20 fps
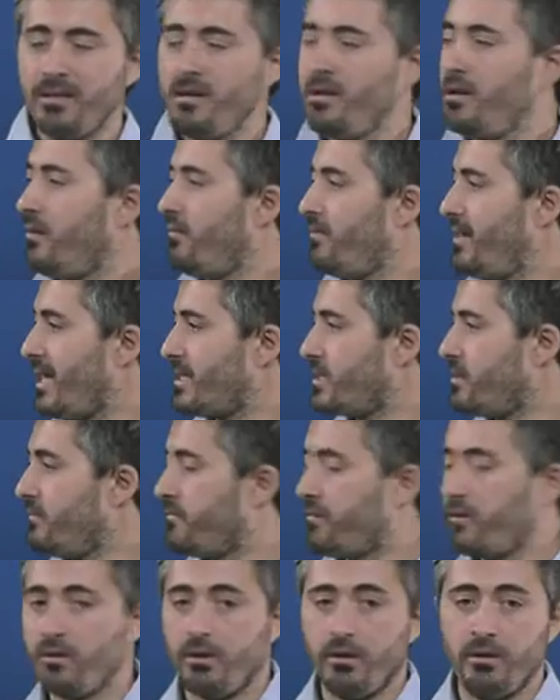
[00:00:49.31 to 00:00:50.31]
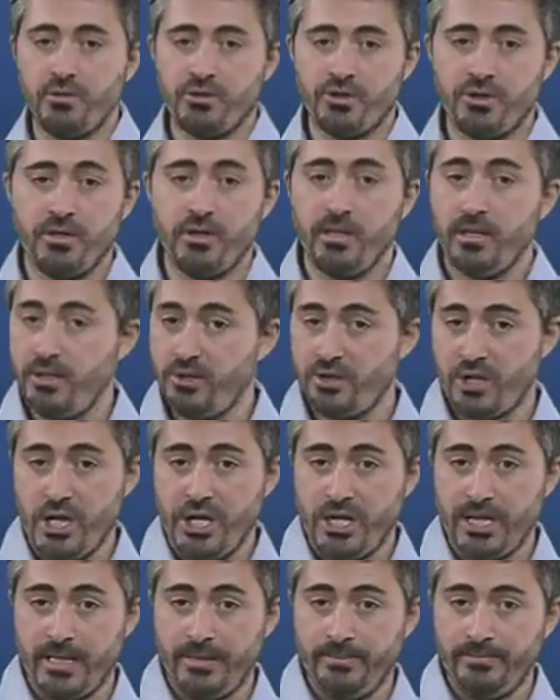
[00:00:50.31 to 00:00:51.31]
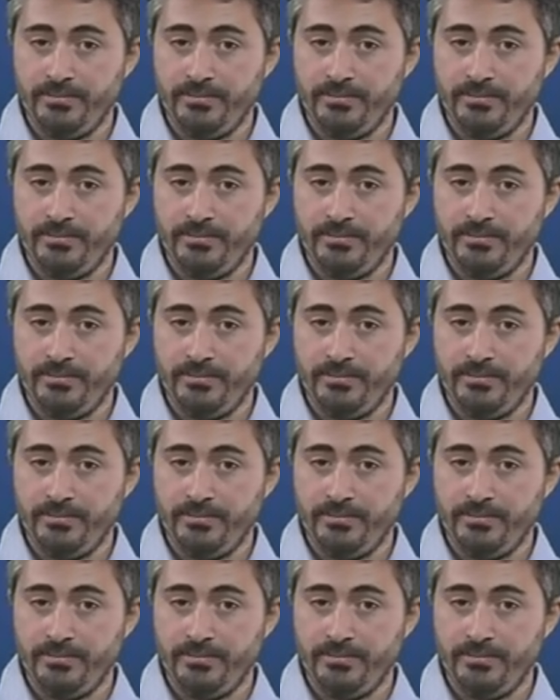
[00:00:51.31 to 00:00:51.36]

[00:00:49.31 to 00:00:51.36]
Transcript: of Latin phonology in general.